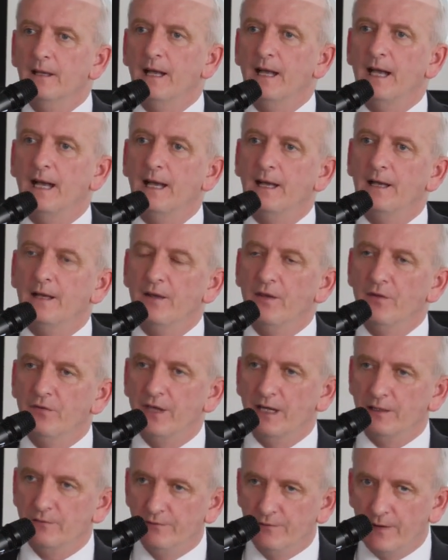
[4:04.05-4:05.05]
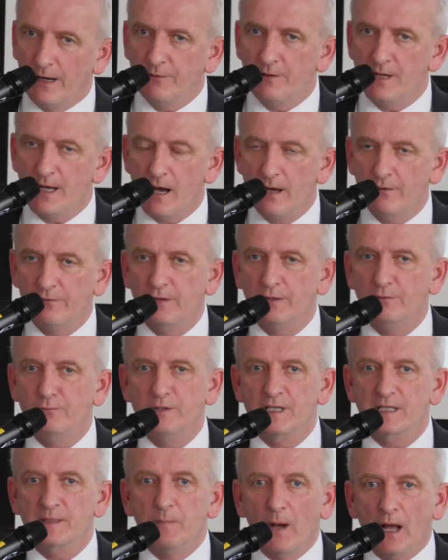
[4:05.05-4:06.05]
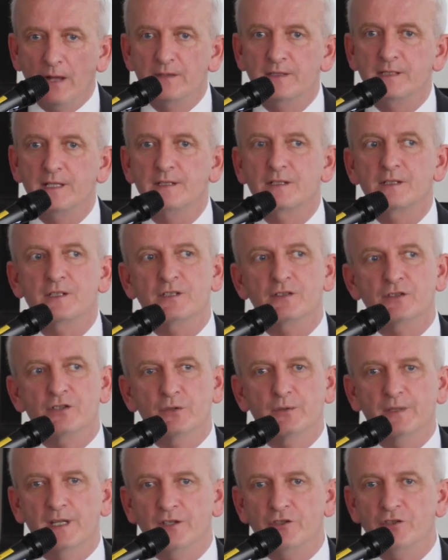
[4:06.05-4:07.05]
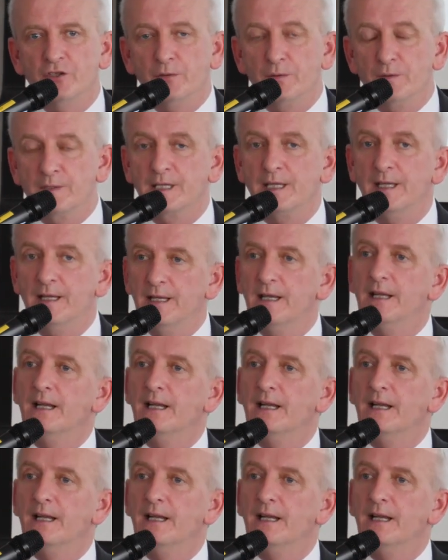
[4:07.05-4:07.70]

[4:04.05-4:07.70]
that very often responses to issues